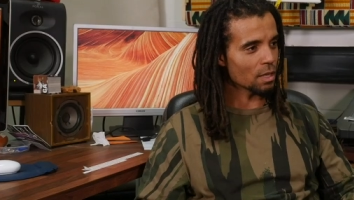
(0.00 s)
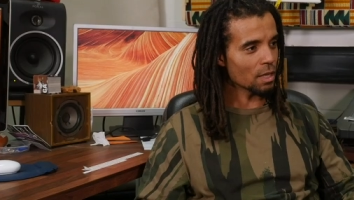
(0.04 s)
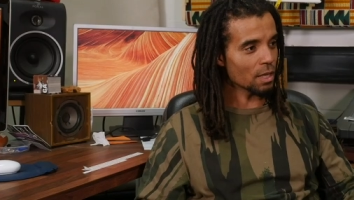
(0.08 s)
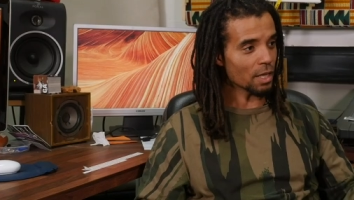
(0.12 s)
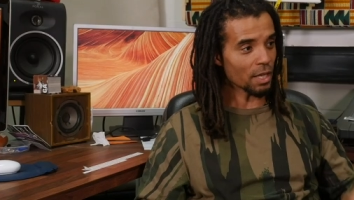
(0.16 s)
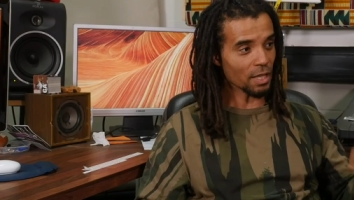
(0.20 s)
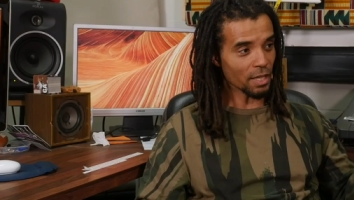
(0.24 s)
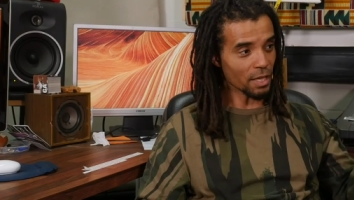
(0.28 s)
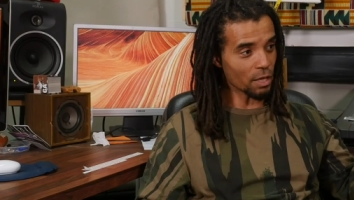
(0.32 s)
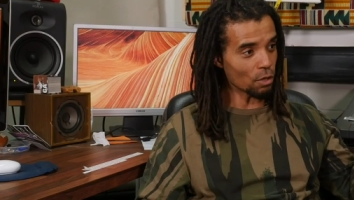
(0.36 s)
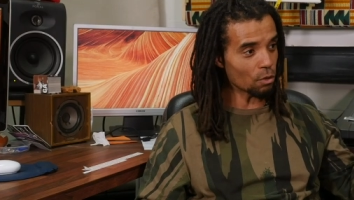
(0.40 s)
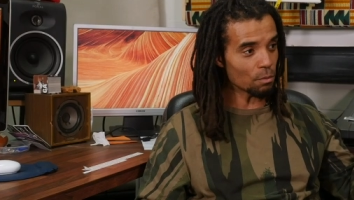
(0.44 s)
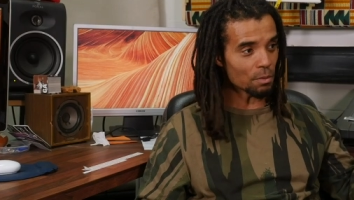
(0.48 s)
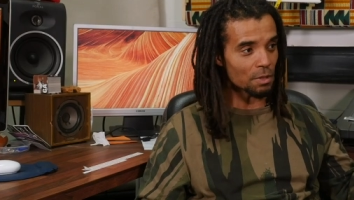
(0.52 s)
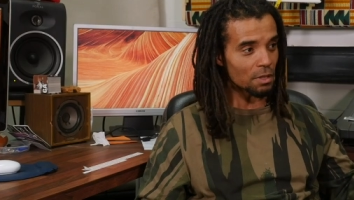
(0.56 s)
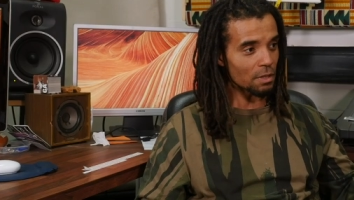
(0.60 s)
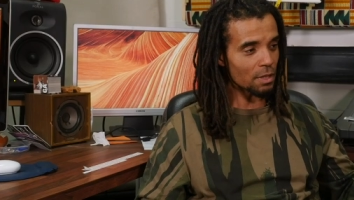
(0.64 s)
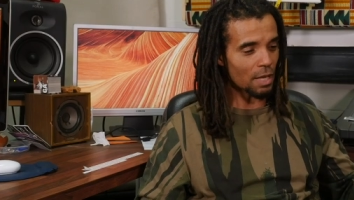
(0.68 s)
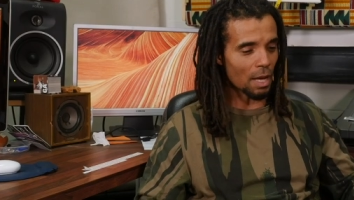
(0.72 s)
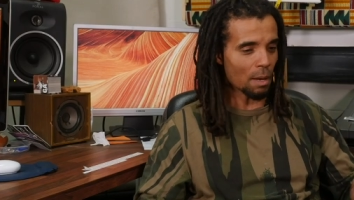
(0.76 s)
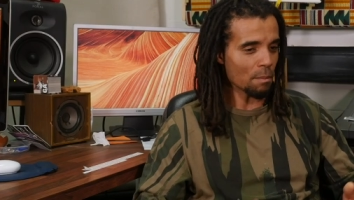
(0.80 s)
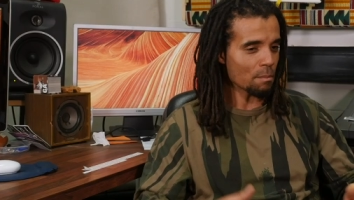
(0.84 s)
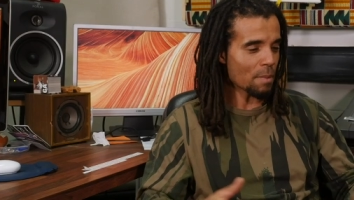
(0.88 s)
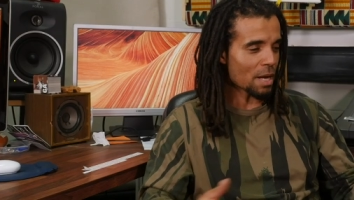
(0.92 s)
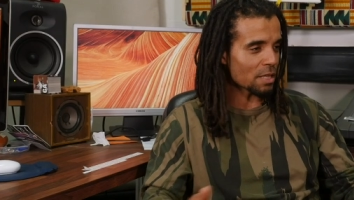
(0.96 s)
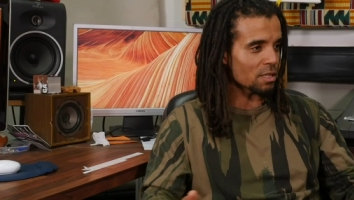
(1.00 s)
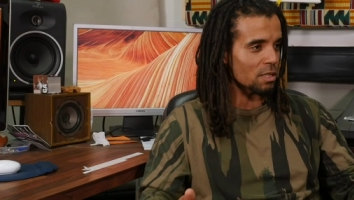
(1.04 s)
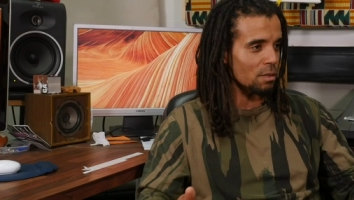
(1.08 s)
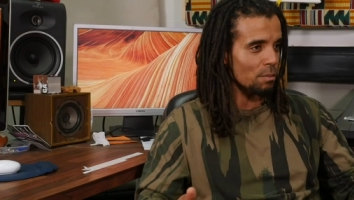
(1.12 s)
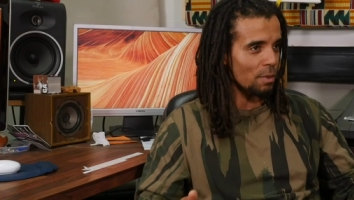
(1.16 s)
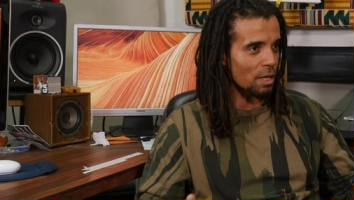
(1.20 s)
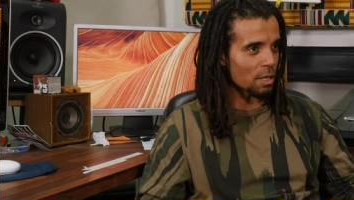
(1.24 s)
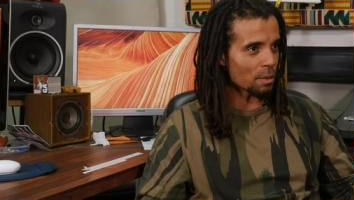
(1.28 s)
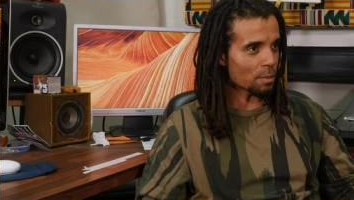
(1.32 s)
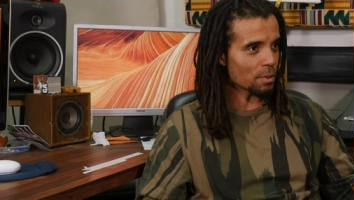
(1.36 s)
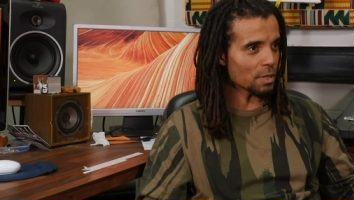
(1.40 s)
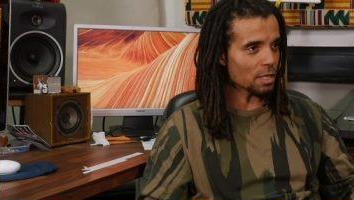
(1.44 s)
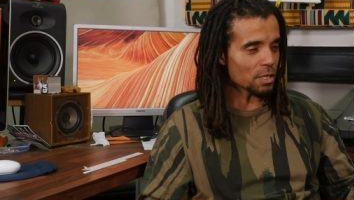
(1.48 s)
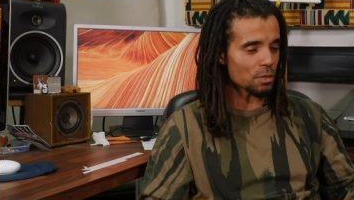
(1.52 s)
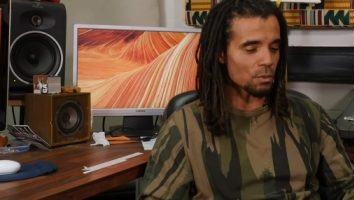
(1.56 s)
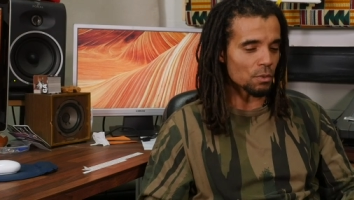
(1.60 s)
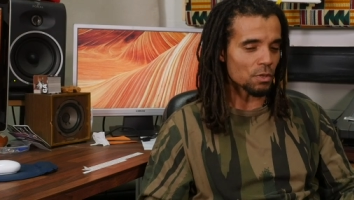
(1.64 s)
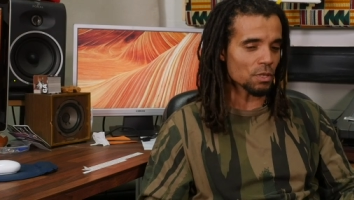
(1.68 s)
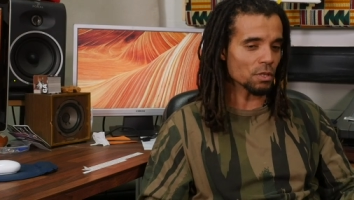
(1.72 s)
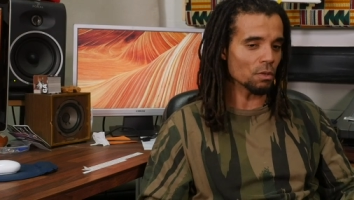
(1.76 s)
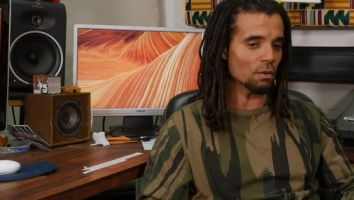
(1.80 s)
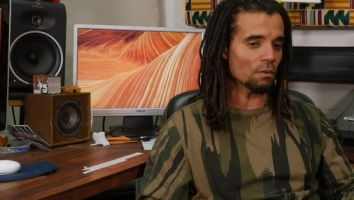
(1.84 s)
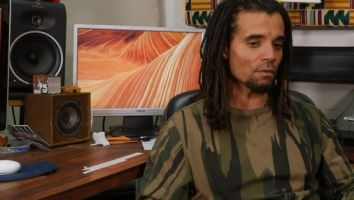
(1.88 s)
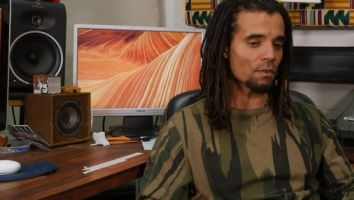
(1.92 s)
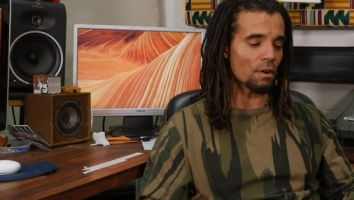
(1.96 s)
in Kilburn getting battered by the police
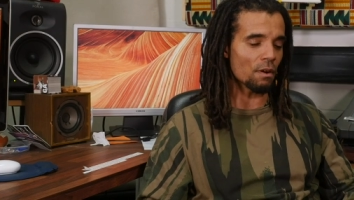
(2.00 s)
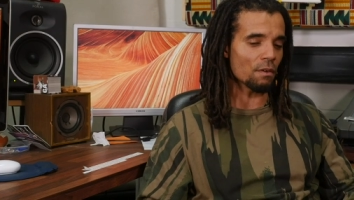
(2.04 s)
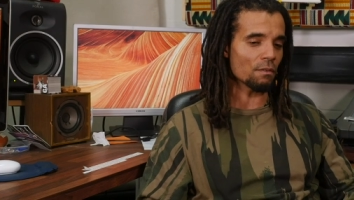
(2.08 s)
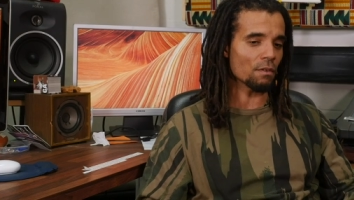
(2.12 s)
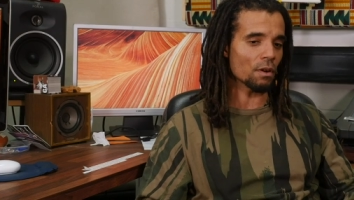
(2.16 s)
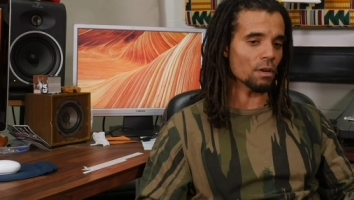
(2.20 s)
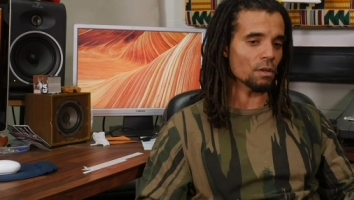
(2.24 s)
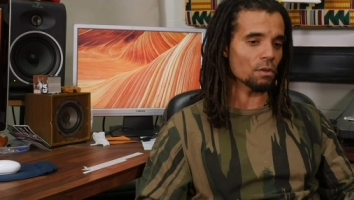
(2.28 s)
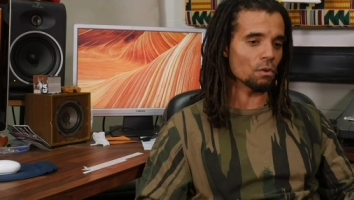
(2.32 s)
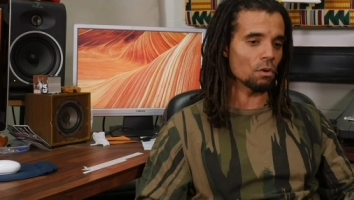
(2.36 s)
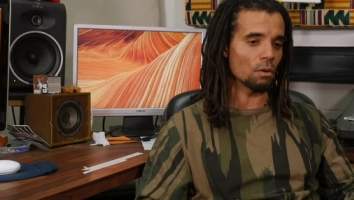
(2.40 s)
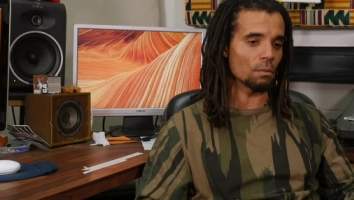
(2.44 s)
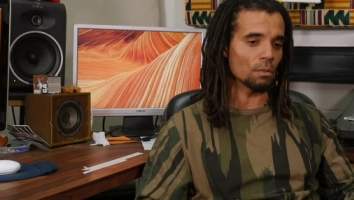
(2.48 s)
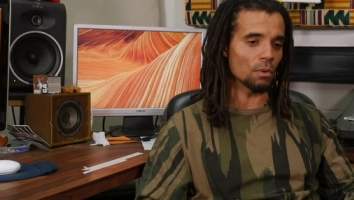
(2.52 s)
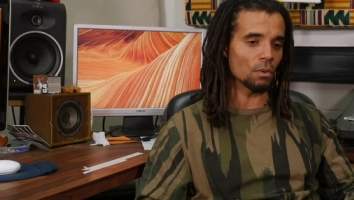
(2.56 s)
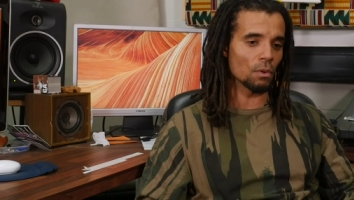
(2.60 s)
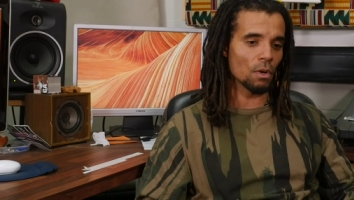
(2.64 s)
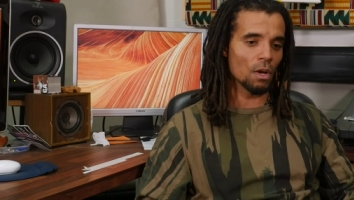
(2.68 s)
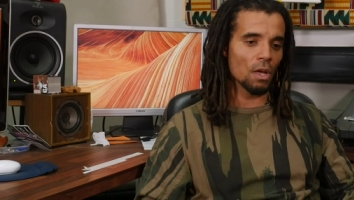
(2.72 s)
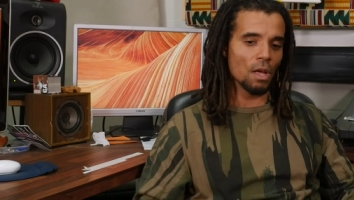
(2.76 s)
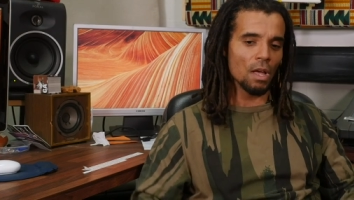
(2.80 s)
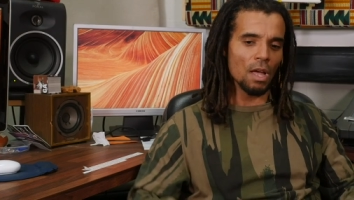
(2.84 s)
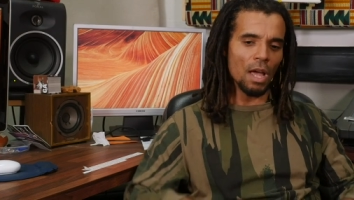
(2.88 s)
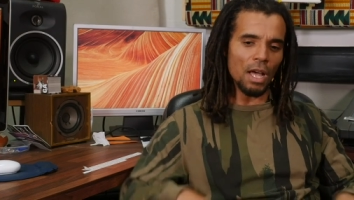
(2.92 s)
was still very, very normal.